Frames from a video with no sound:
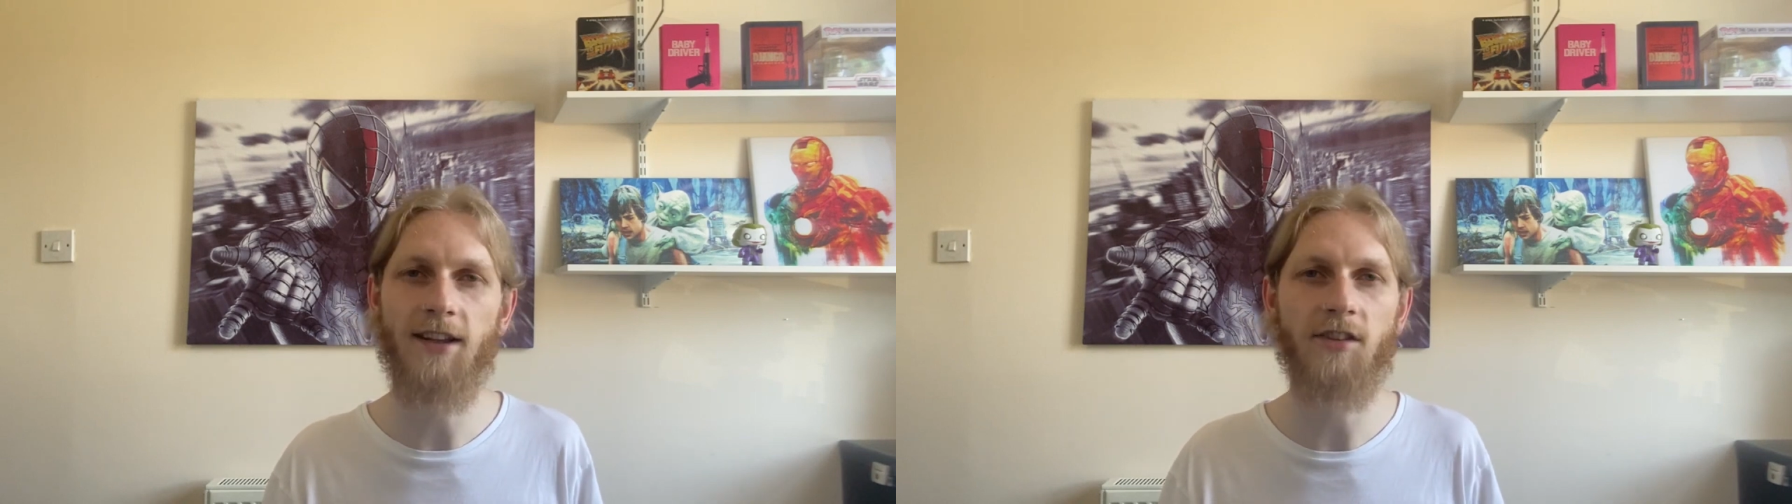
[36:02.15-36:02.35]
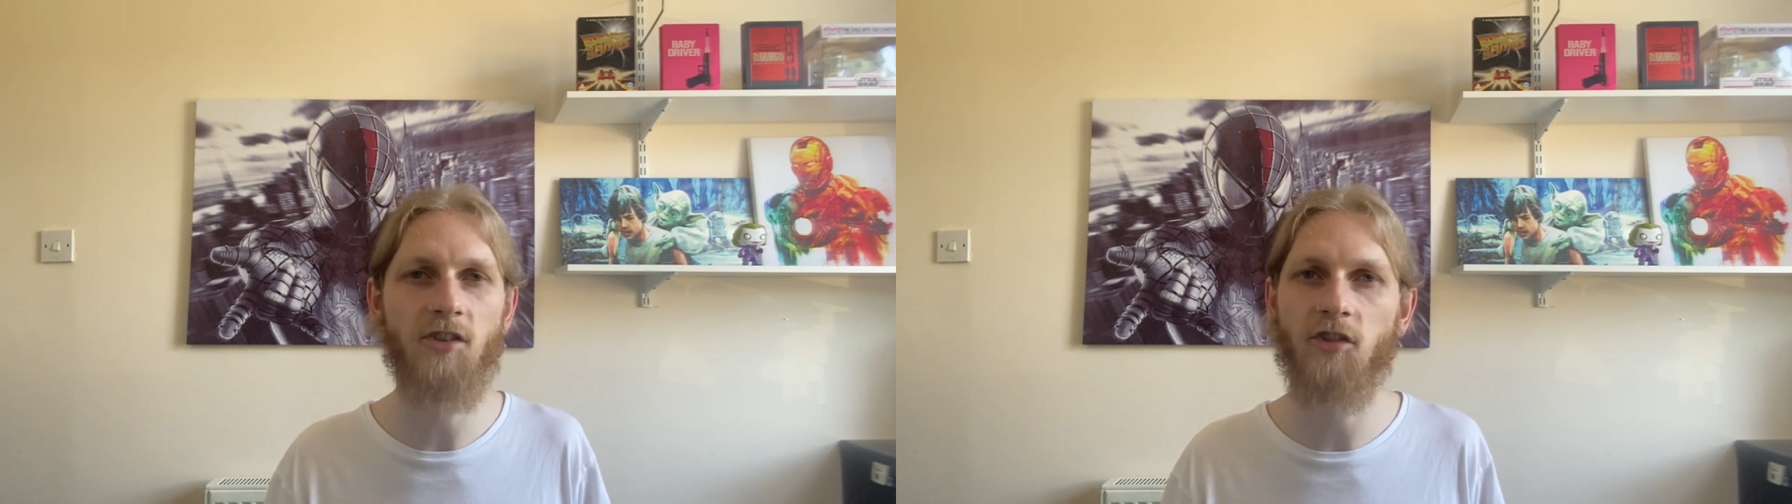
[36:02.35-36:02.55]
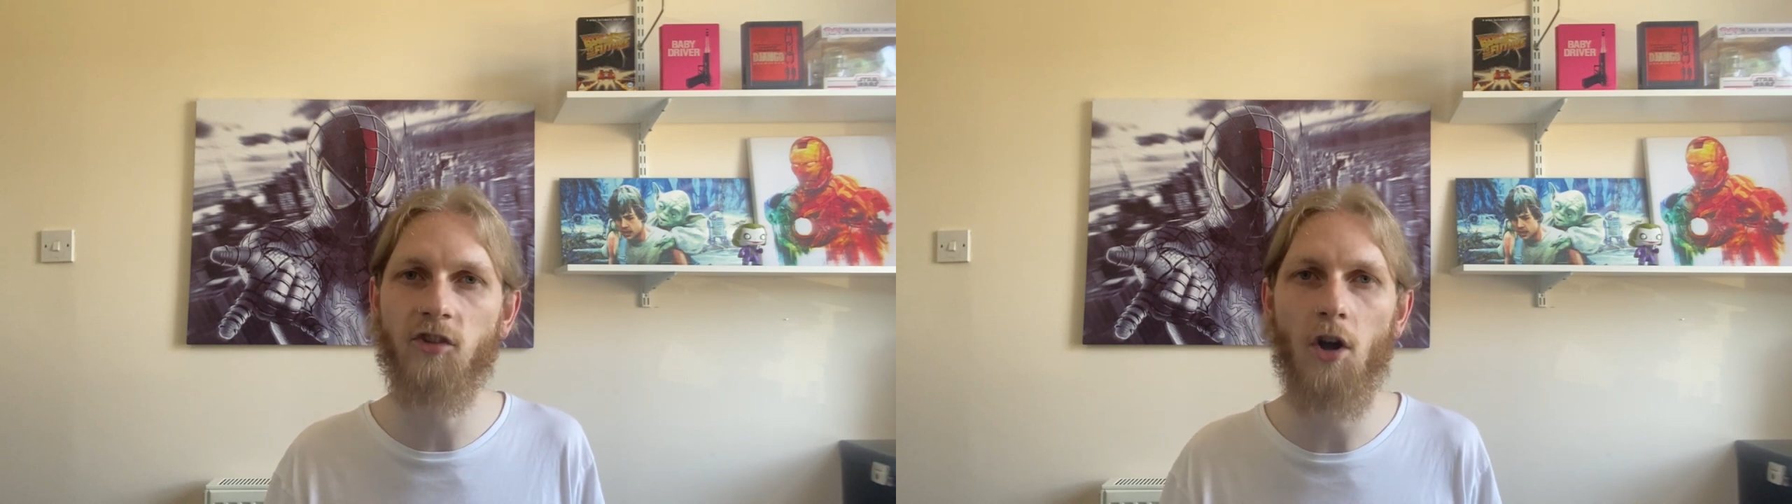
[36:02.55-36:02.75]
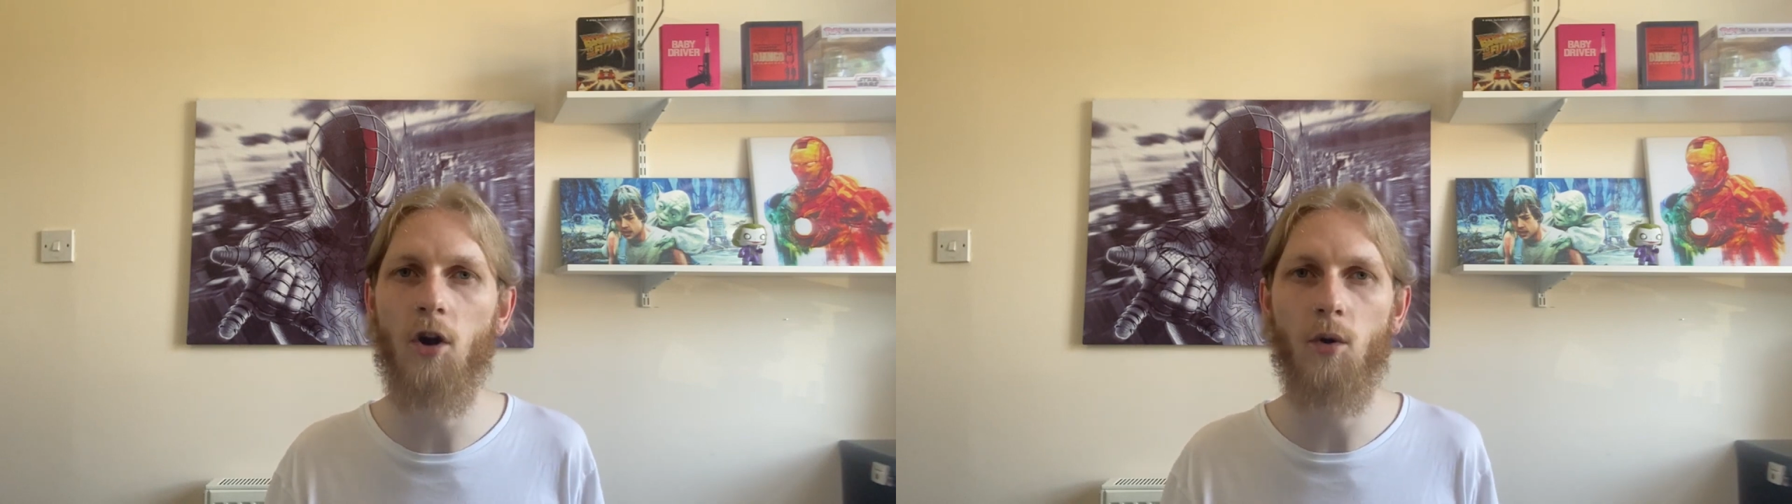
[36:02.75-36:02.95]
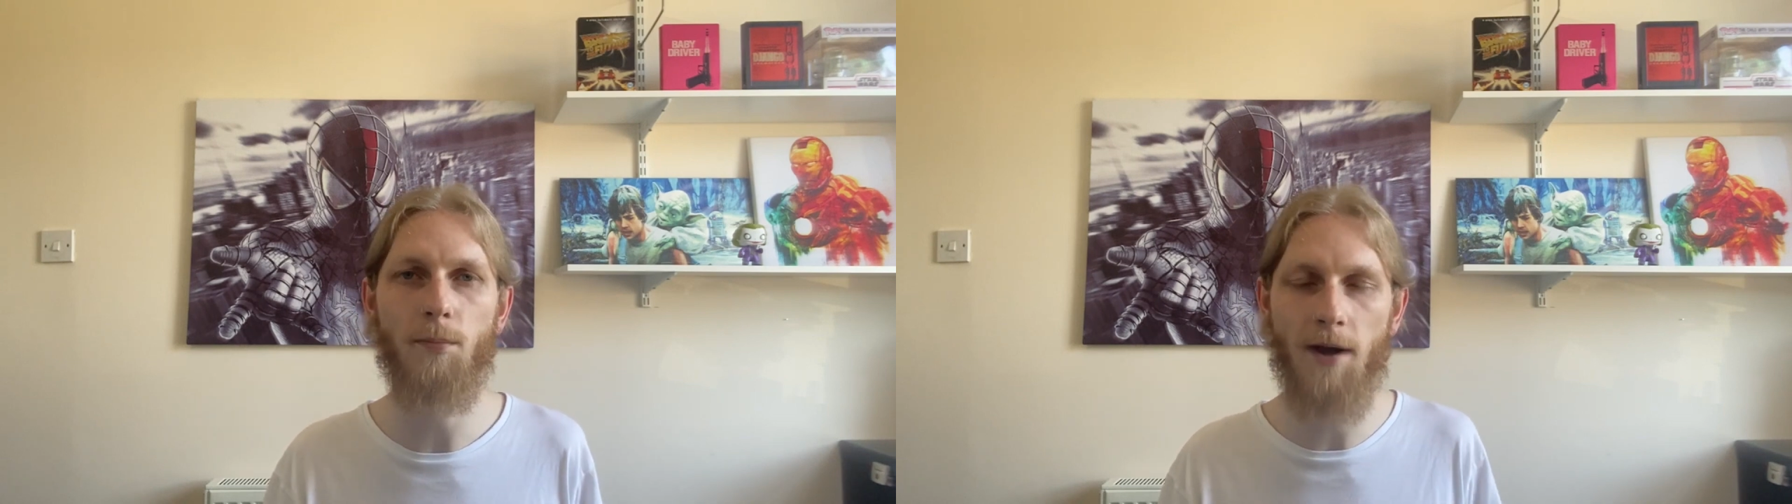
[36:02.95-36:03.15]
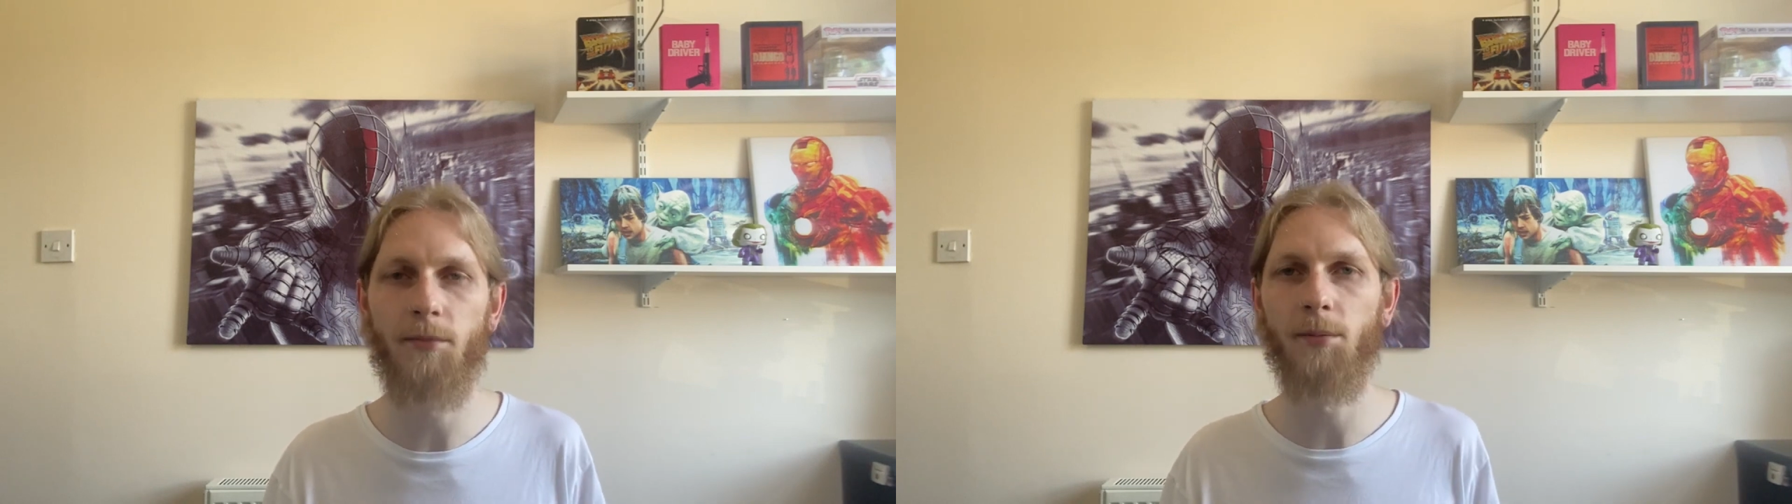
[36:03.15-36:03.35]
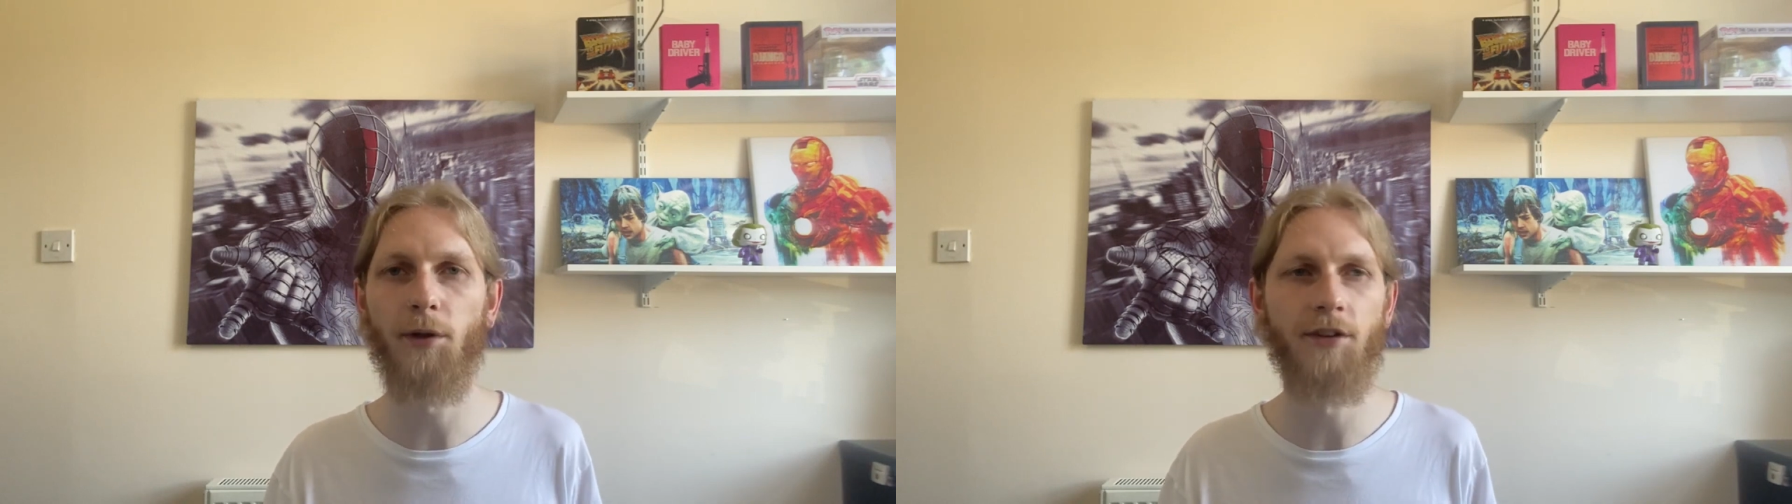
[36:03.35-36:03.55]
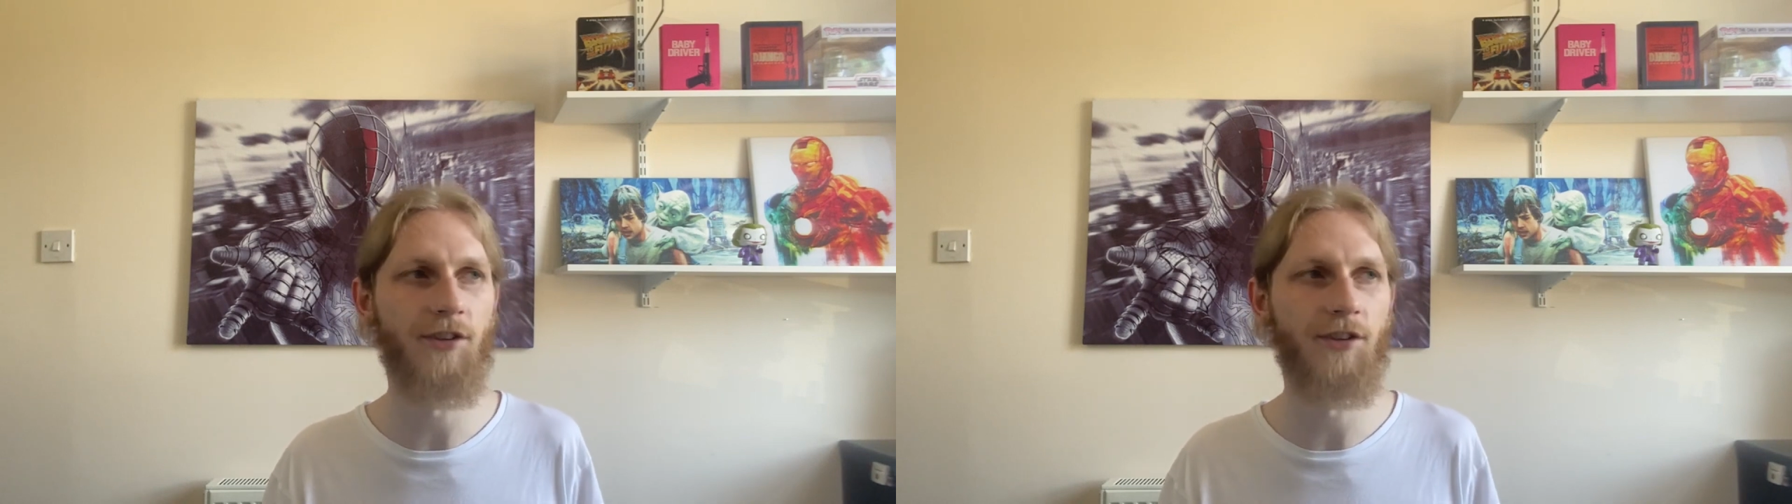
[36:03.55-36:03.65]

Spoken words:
it so memorable